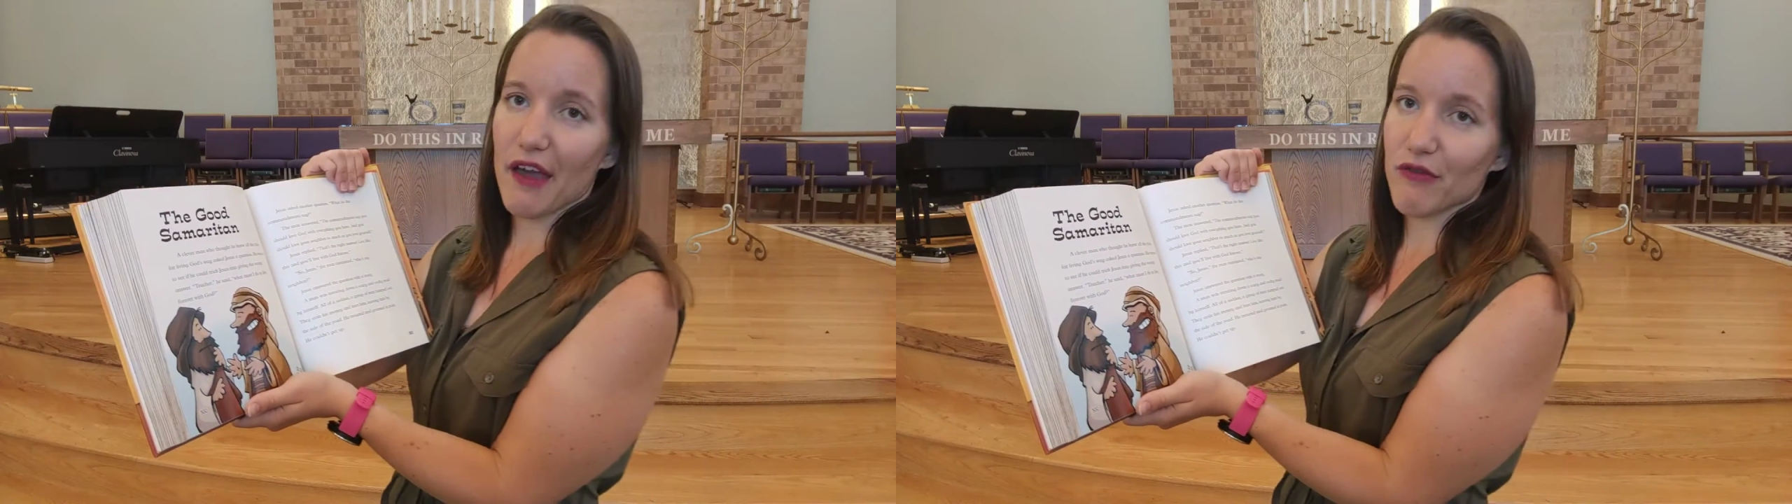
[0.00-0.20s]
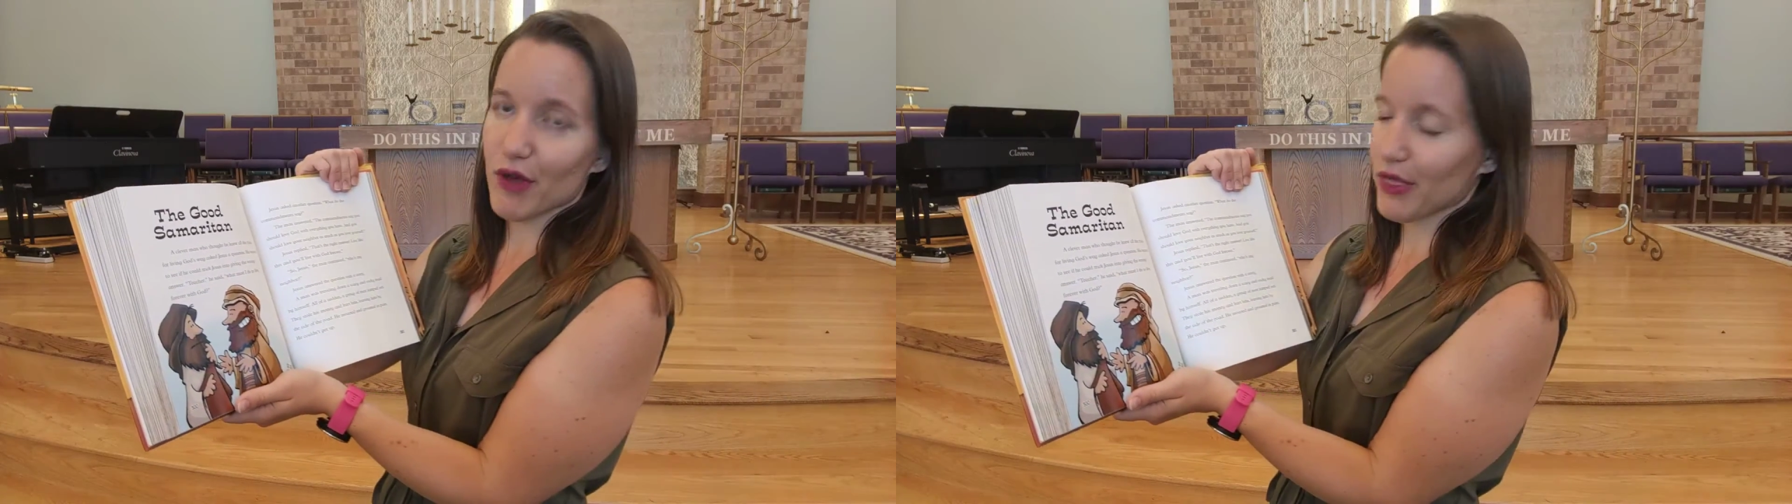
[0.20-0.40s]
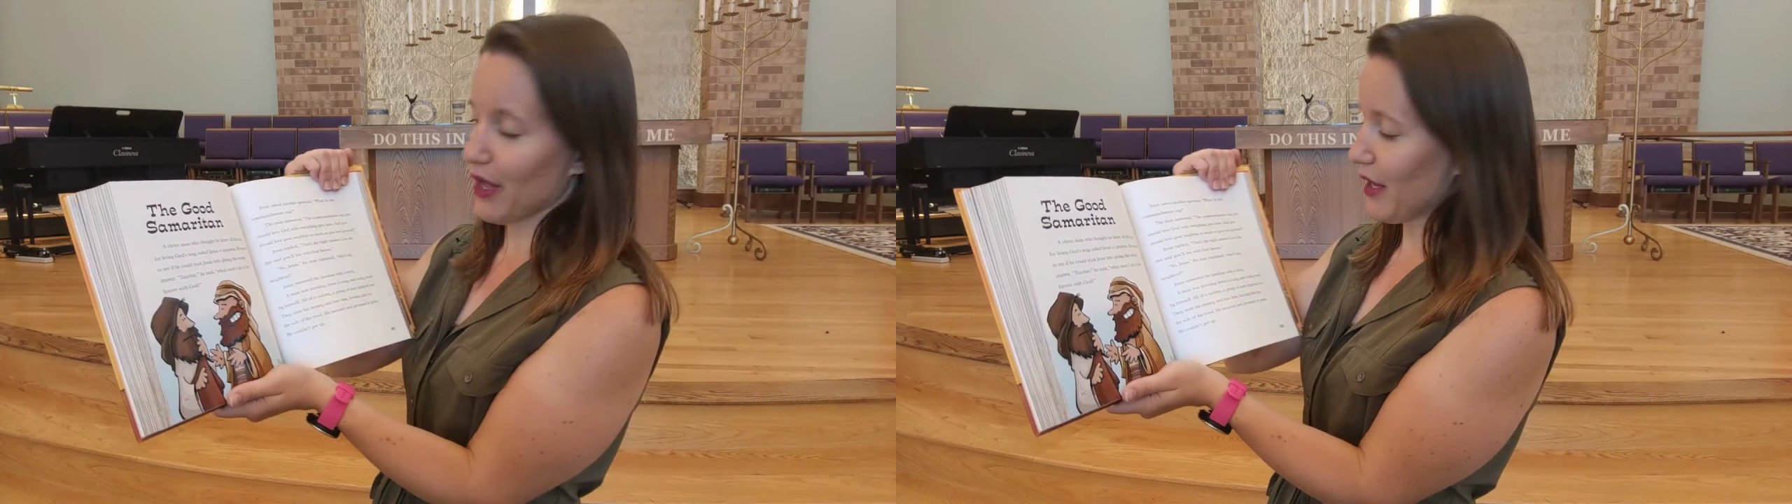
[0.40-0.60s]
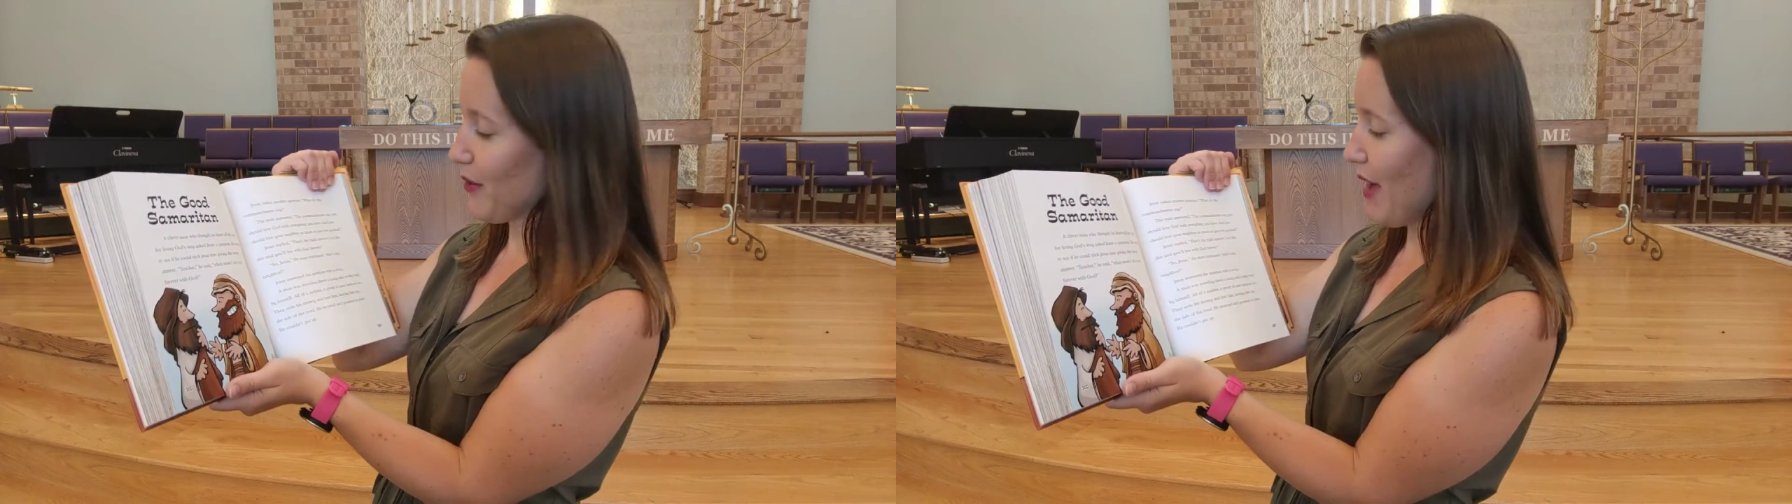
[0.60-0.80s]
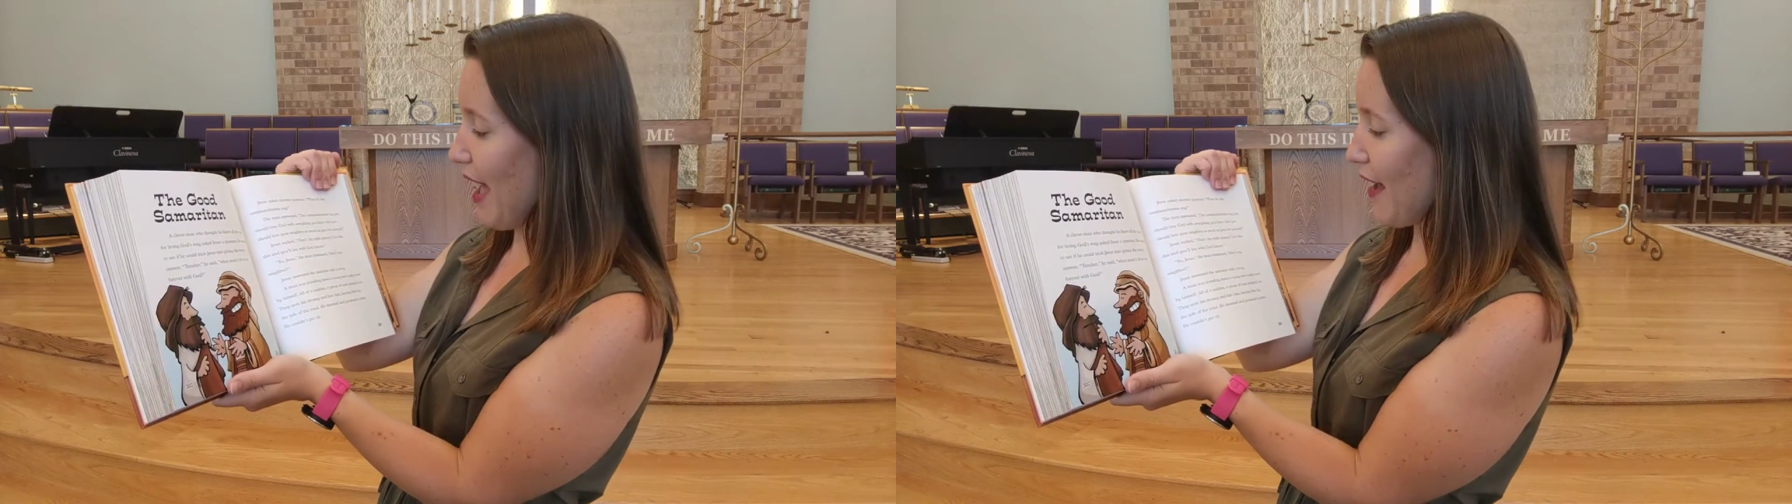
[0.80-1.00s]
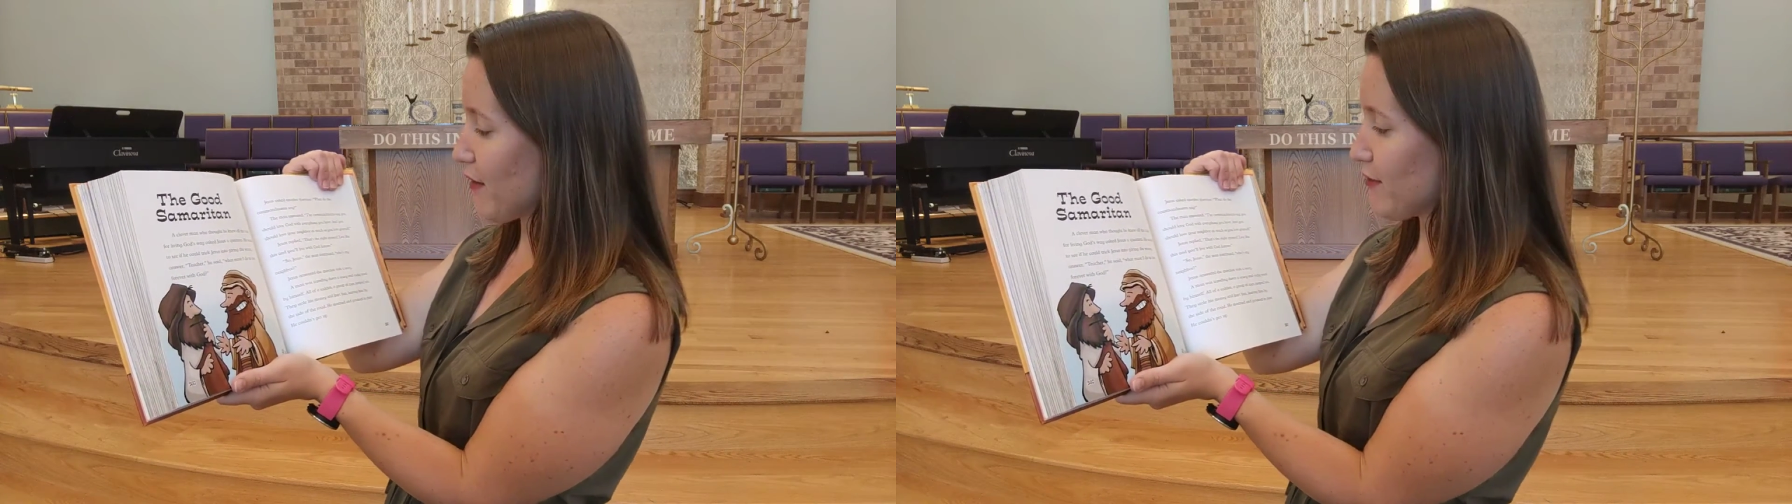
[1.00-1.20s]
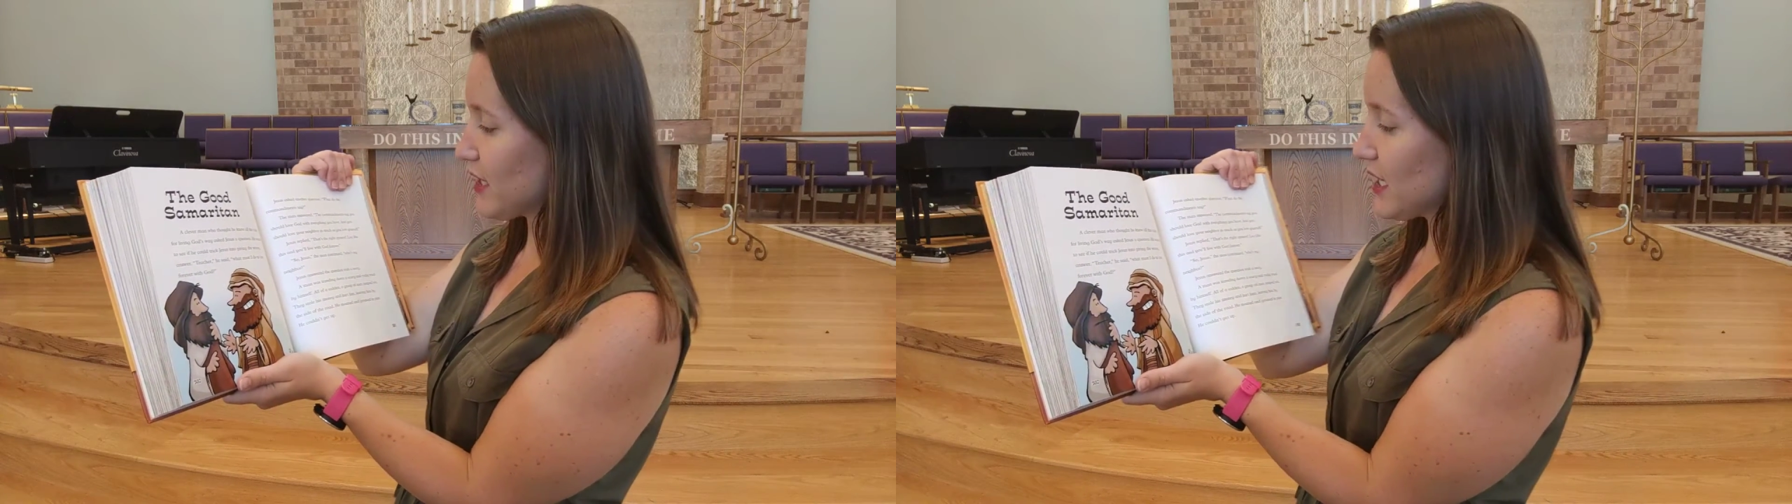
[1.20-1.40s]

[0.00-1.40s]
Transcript: everything you have,